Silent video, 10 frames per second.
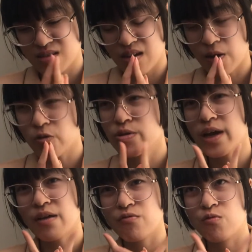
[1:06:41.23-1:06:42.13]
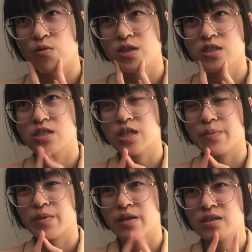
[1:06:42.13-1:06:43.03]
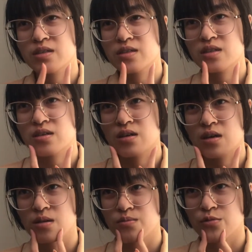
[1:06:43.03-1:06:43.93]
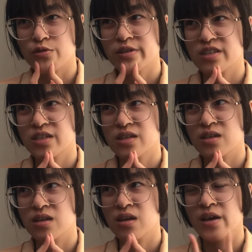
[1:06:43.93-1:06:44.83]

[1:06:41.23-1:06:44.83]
I only have one Japanese green tea,